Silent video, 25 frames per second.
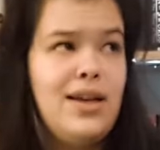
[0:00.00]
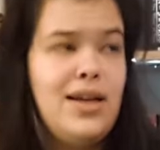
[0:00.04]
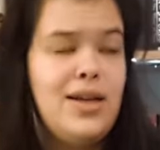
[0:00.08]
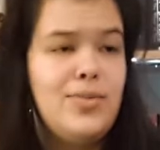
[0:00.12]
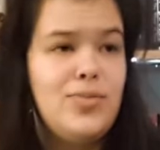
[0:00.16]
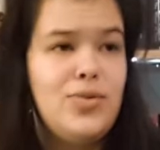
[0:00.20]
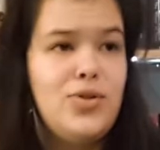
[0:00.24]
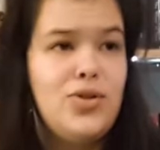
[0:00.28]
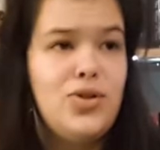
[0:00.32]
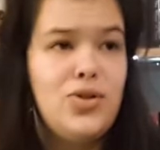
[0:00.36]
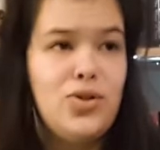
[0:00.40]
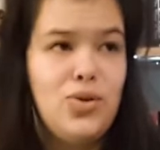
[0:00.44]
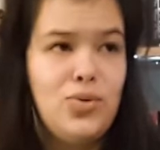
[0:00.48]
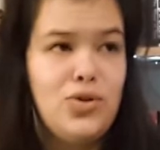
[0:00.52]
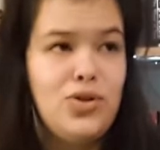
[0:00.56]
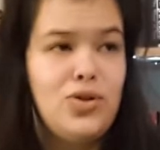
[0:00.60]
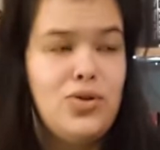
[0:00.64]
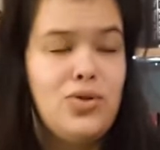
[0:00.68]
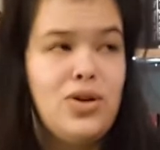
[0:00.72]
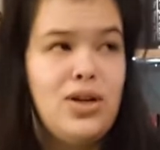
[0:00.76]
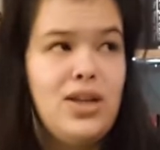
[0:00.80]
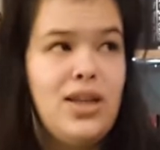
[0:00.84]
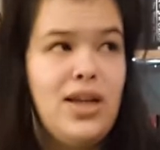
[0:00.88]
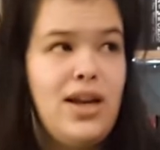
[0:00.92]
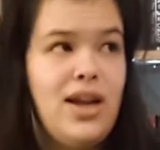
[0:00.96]
and I'm so
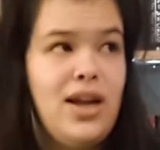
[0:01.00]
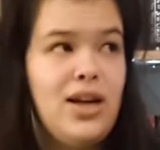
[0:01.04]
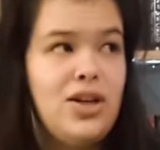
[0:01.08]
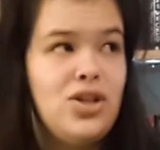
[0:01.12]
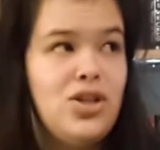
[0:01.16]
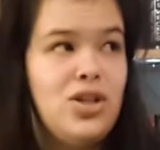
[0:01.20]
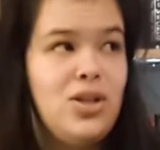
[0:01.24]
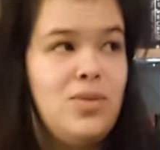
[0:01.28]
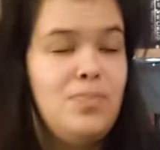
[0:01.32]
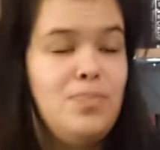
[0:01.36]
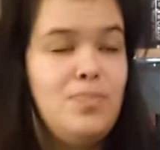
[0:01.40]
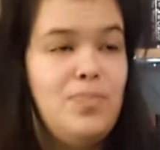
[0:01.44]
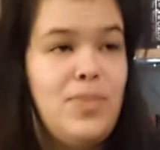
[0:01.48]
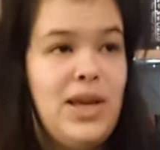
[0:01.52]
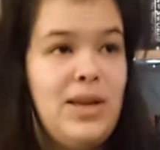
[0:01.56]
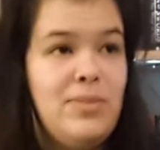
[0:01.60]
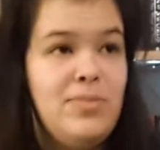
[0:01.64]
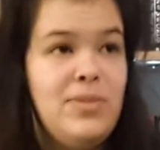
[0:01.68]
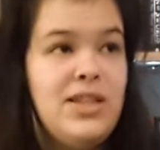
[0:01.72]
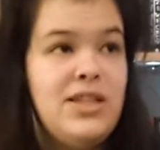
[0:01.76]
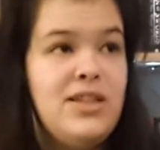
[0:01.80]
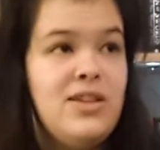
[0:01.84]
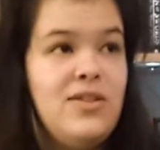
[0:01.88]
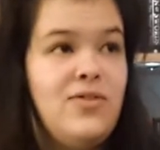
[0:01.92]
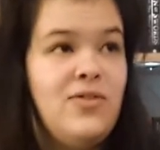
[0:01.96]
sorry that I actually
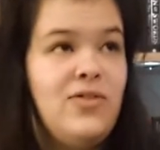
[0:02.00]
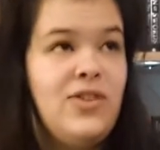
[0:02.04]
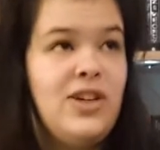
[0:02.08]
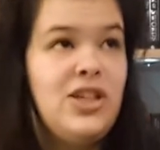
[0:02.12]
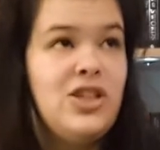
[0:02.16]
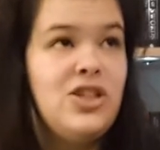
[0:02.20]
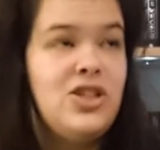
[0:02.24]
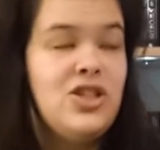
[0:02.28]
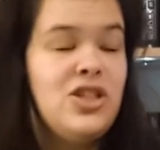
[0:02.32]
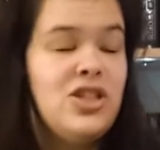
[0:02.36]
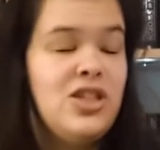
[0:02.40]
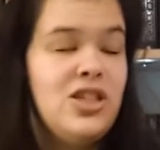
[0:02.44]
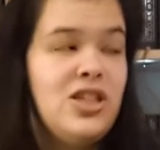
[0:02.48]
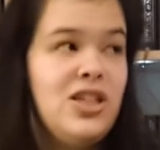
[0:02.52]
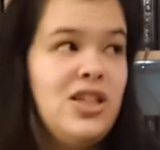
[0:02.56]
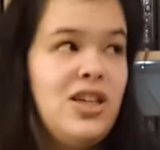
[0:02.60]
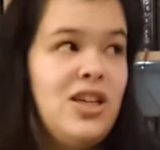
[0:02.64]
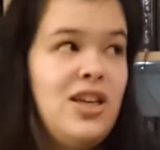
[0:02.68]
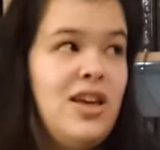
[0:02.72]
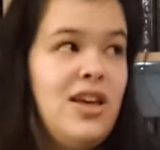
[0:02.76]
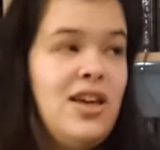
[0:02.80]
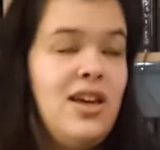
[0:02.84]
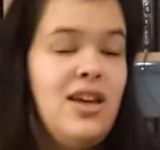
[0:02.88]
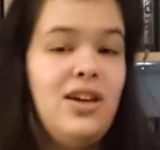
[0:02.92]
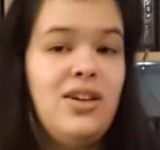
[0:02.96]
made myself finish it
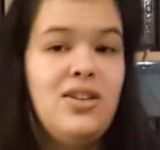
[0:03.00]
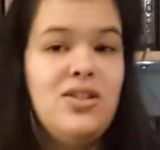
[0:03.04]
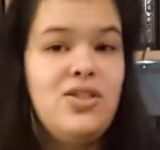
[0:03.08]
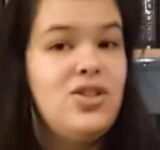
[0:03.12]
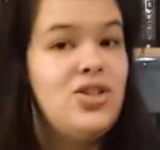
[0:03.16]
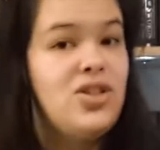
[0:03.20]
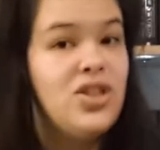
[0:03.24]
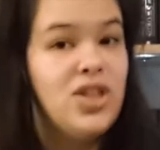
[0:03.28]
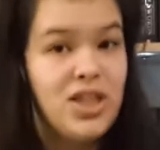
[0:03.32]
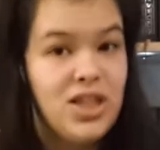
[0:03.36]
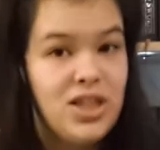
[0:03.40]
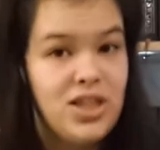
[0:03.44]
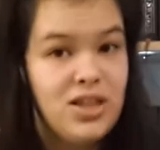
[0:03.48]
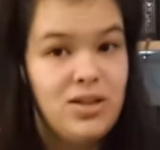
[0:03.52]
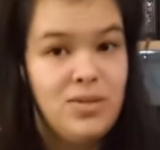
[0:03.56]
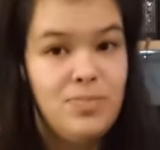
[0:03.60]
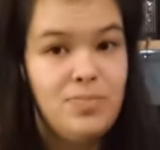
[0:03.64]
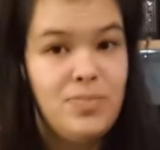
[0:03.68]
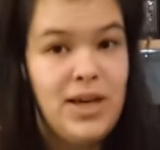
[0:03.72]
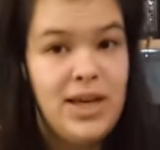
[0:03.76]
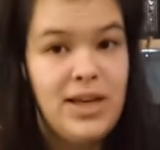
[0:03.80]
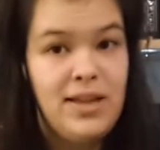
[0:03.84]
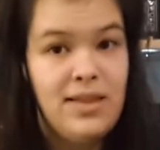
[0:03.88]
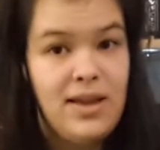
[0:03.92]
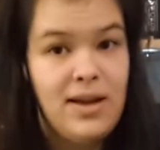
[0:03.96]
considering I
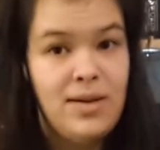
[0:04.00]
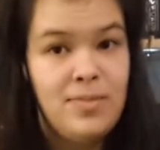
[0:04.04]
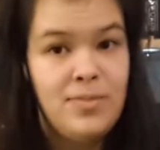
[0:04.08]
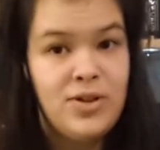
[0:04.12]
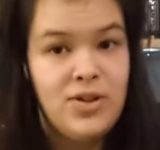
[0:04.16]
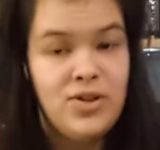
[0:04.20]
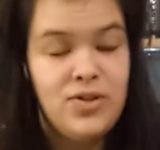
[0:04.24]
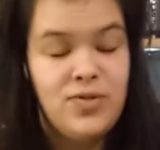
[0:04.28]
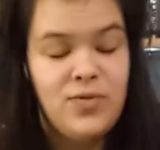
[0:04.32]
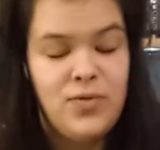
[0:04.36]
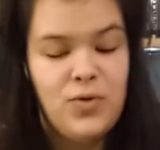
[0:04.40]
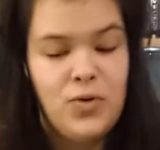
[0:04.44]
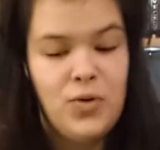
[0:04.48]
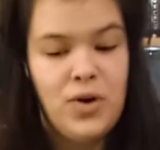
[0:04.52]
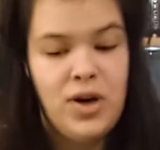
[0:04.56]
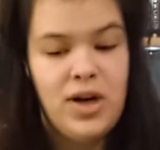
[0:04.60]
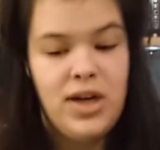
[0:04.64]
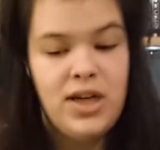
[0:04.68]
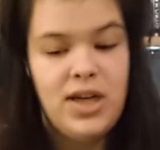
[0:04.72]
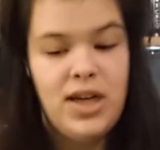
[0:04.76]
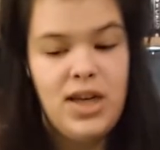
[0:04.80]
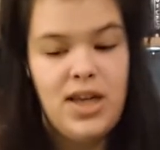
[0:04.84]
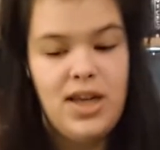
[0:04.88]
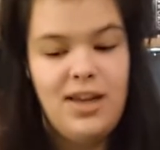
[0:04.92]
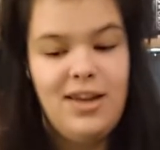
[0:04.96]
didn't pay that much for
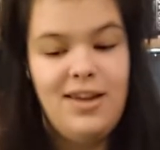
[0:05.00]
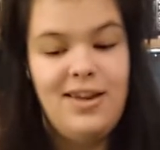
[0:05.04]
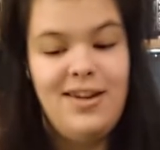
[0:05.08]
it.